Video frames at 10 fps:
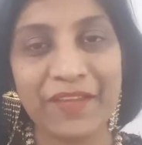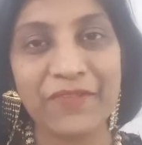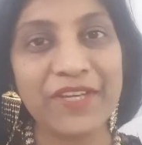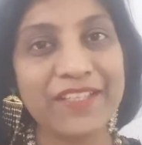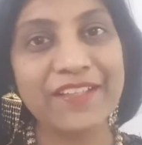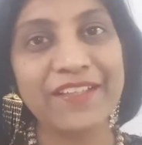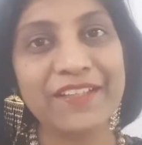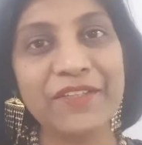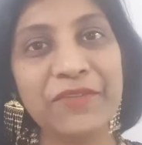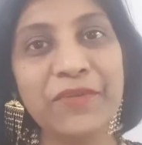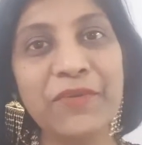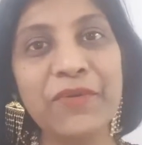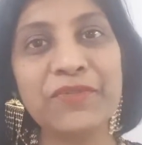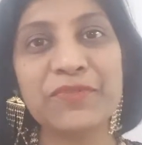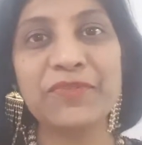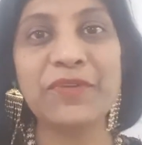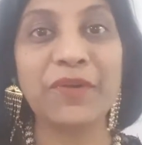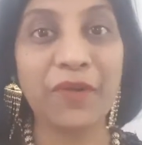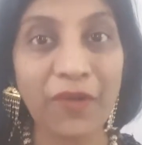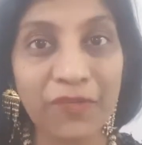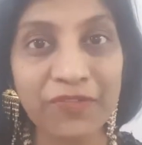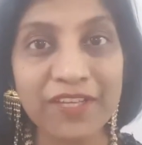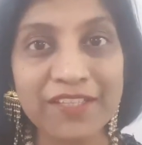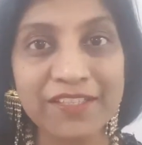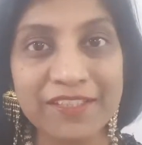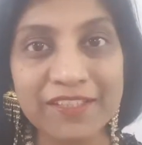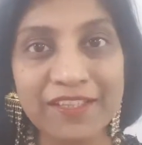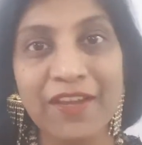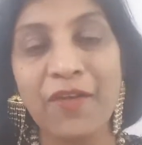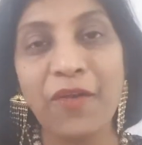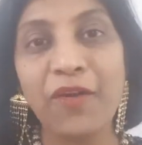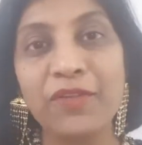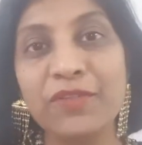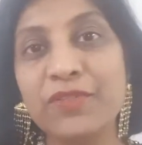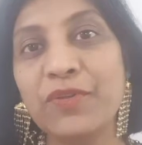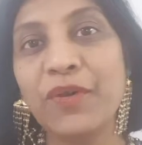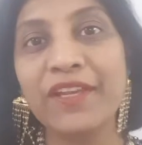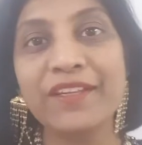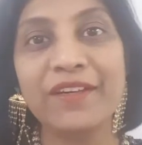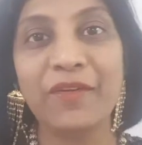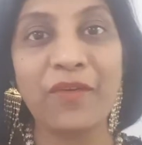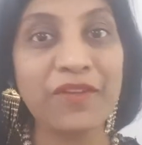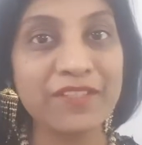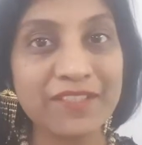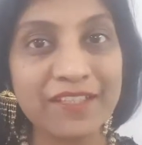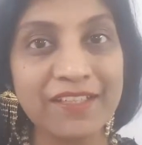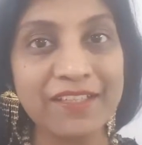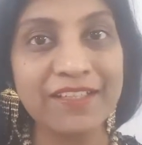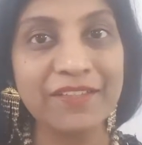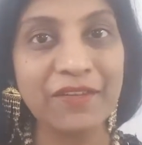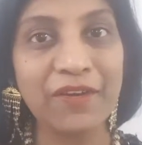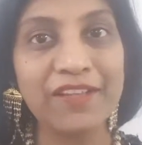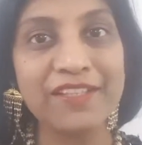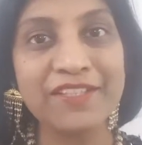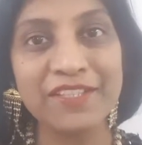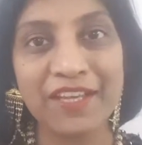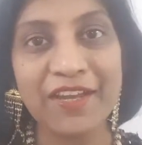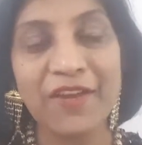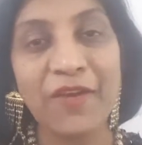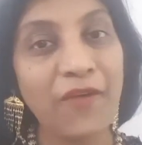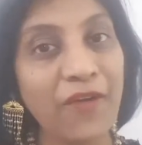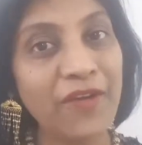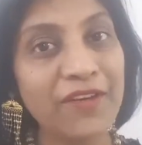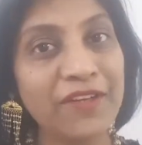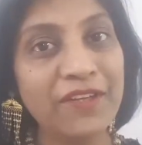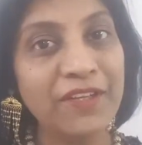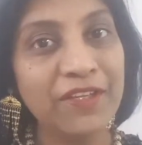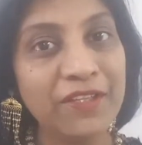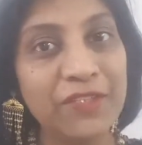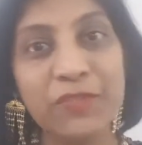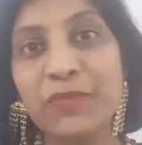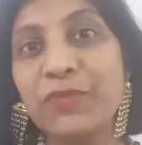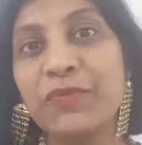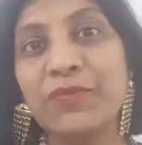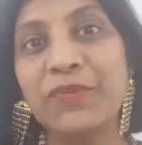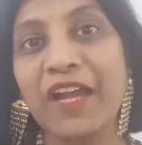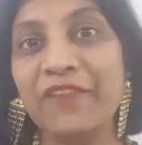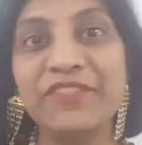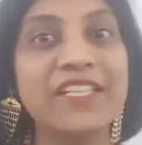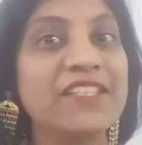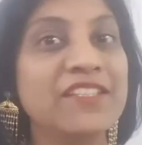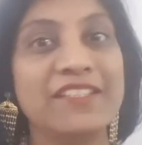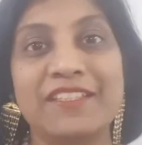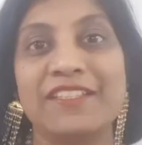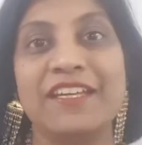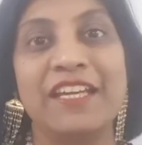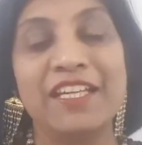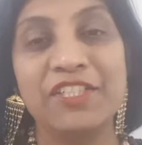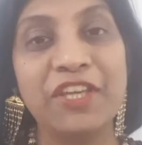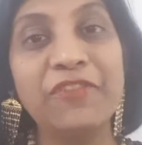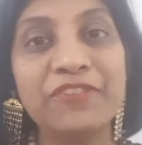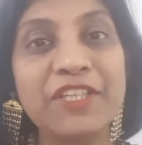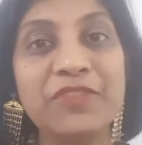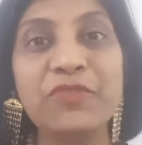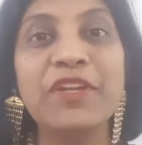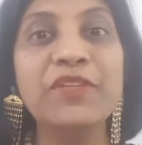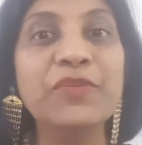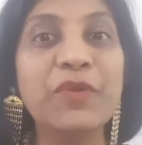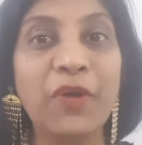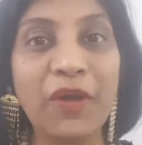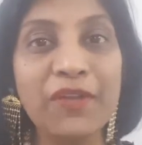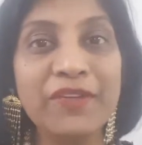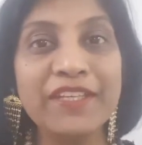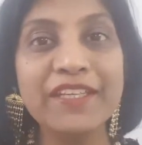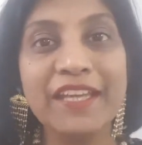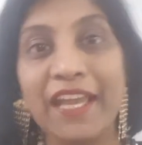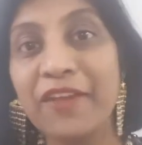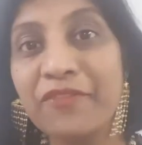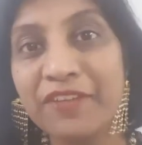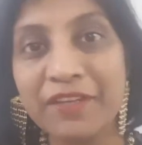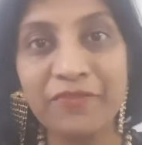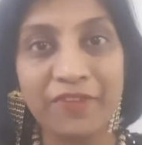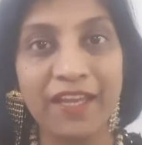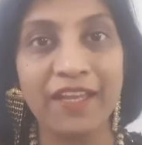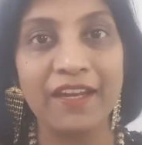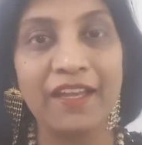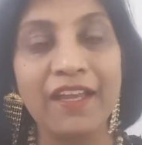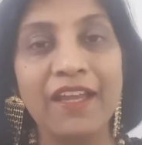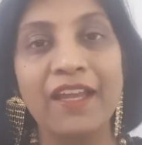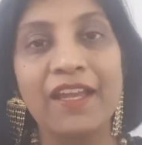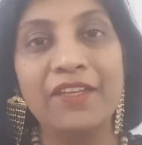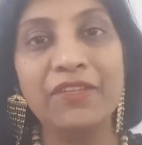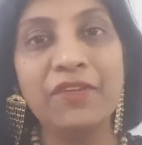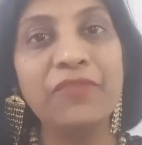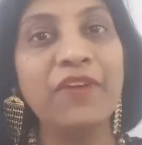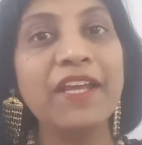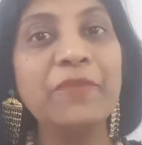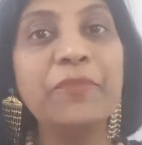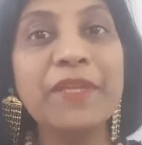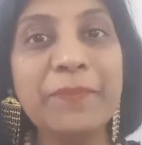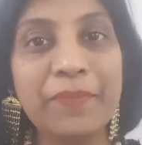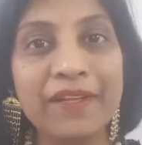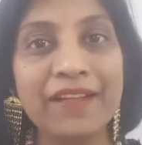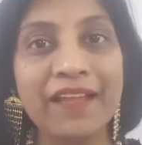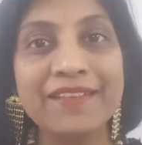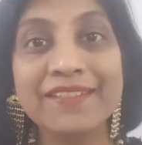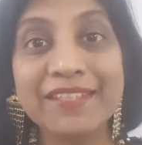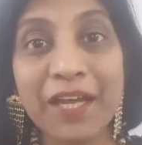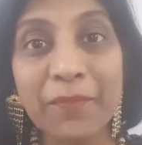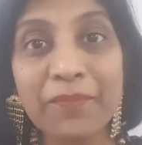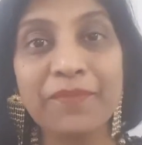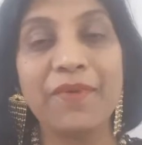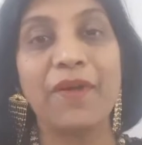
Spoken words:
Whether you go to your office or you join a hostel in college or you have just shifted to a new colony, everywhere you'll find people, and some